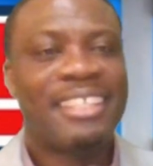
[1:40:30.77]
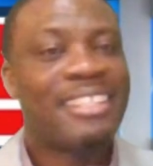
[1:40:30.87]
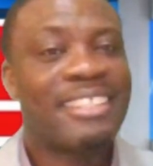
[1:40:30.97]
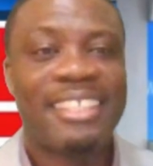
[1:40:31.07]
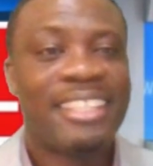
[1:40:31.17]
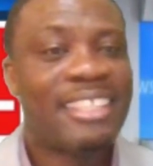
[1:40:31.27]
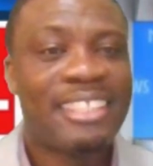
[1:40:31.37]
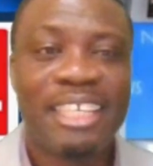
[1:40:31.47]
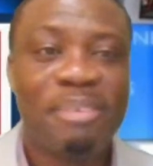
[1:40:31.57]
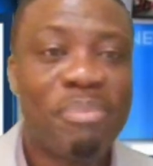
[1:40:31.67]
the
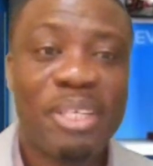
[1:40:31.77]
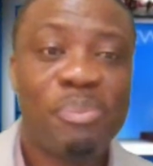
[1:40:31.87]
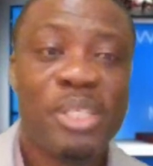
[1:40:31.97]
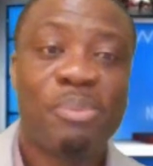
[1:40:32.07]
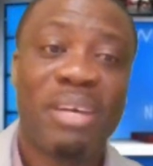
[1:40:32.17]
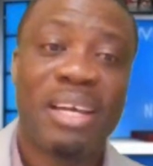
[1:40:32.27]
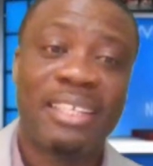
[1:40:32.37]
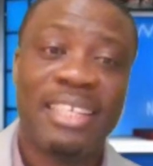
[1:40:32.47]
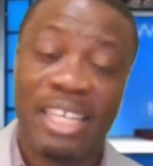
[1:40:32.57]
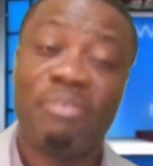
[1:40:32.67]
CDC must be smiling,
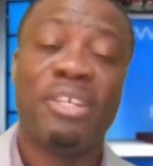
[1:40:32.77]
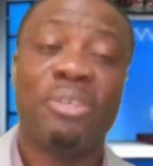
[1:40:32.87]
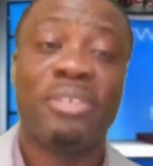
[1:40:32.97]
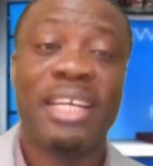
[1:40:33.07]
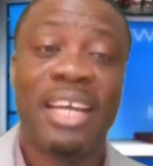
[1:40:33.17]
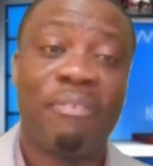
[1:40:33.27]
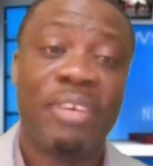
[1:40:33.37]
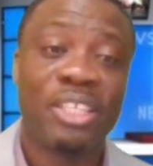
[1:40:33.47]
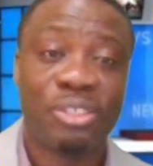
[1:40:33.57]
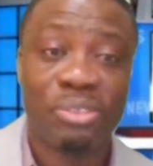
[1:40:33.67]
even though they have
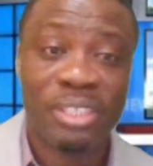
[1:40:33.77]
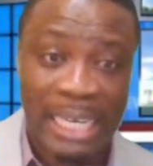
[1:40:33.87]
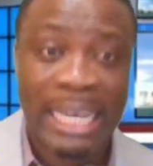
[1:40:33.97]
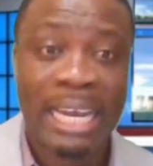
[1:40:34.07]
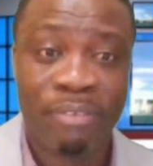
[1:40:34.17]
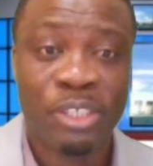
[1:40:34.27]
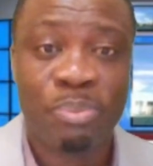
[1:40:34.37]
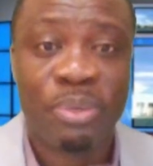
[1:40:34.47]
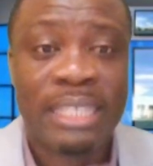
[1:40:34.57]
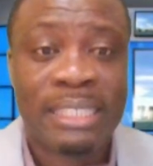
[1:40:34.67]
issues that I have
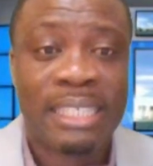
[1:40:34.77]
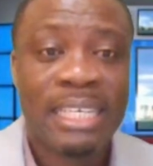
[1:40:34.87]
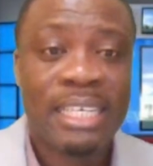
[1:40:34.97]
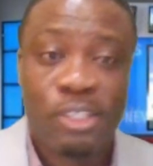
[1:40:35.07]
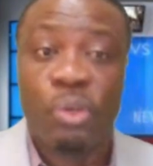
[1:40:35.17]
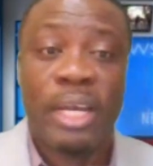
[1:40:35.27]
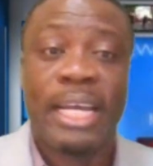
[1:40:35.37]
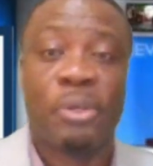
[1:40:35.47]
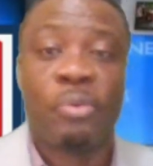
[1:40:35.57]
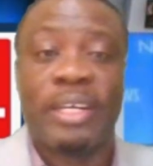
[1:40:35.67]
expressed so
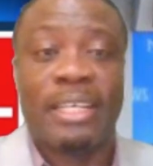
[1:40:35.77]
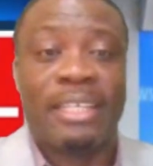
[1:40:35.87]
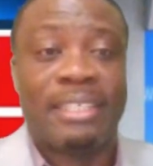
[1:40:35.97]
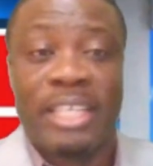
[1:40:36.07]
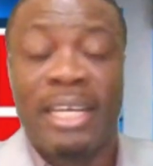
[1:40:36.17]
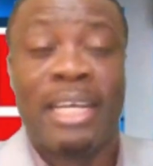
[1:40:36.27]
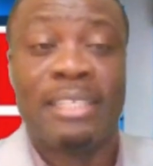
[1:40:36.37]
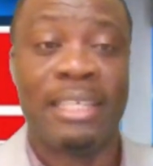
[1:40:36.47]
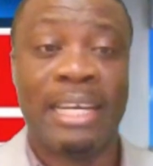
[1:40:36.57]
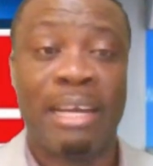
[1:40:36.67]
eloquently. Can I say
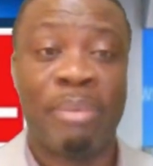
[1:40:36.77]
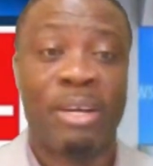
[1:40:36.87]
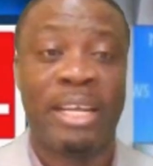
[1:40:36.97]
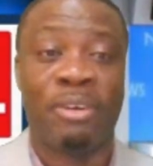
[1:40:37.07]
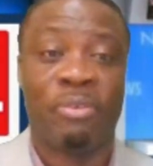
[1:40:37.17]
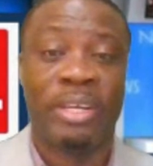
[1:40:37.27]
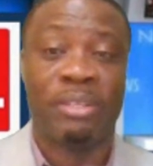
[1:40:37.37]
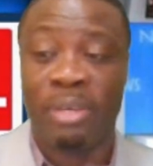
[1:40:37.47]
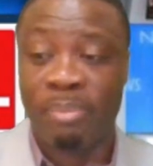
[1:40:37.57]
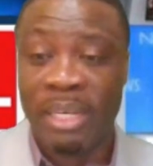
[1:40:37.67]
that I'm not eloquent?
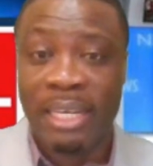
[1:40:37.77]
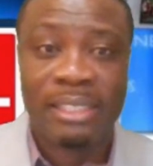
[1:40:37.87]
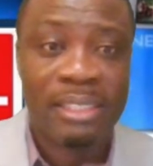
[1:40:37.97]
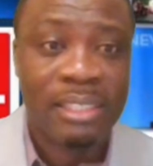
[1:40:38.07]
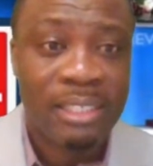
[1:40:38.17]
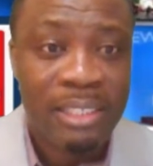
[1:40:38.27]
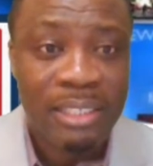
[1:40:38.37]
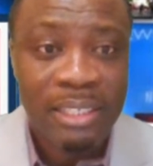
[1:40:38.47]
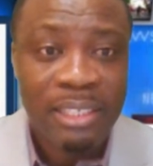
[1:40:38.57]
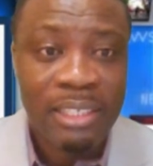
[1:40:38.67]
No, I'm not.
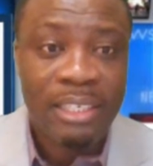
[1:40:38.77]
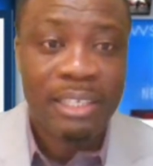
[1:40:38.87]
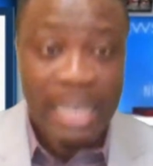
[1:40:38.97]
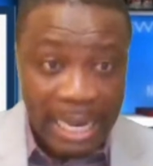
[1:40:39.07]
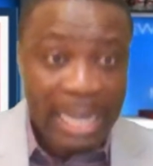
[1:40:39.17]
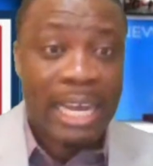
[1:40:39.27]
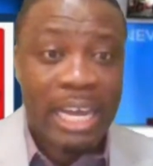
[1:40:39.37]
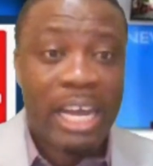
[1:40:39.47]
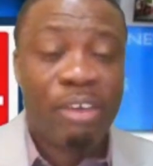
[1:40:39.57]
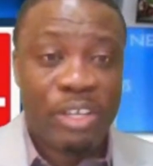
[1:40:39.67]
That I
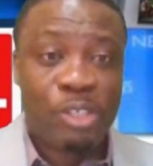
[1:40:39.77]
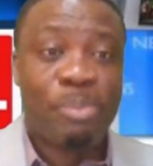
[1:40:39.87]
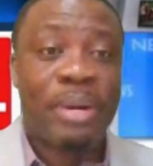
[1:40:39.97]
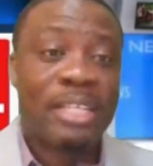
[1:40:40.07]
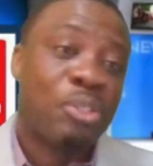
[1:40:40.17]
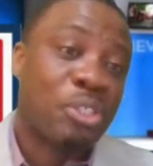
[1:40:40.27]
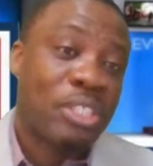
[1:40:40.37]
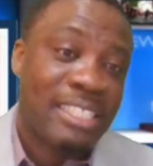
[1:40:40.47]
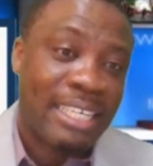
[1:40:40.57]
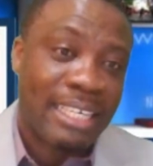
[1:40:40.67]
have expressed so
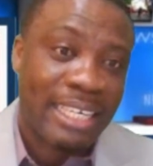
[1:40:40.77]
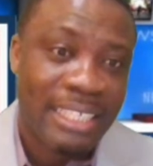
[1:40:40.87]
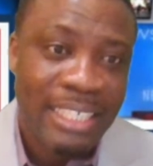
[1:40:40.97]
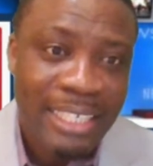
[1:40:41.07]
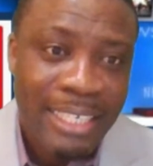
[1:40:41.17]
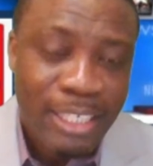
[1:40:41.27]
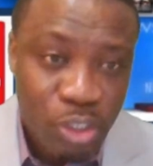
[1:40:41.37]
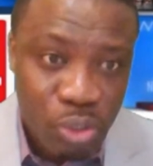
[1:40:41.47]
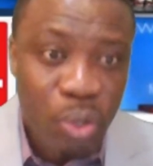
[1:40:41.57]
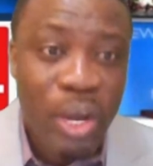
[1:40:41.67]
succinctly,
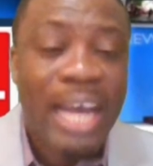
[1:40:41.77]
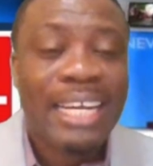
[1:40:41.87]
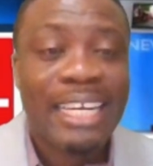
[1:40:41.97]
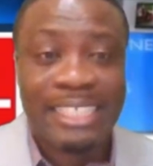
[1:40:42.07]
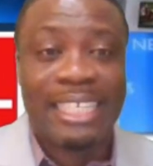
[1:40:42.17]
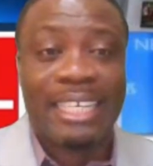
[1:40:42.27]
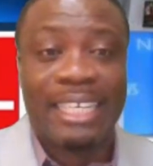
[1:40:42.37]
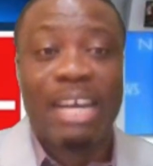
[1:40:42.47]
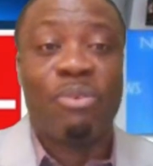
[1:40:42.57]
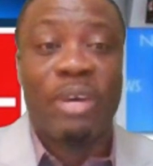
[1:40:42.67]
so analytically,
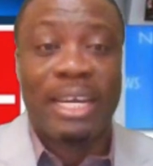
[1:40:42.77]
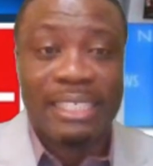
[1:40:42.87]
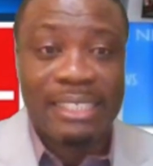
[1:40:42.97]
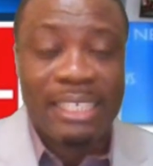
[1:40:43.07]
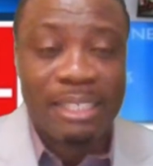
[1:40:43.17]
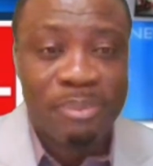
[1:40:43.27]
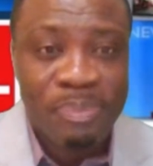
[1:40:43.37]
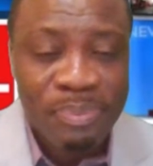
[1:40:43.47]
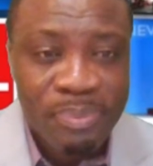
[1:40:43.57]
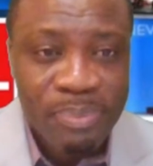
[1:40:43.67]
that one I can say,
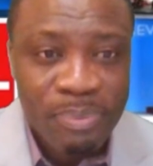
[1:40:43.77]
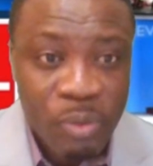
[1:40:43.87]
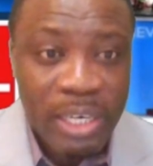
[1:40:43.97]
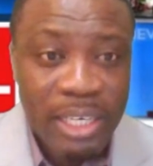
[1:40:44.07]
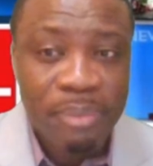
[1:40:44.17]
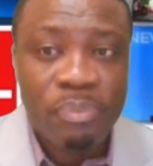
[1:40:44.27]
right?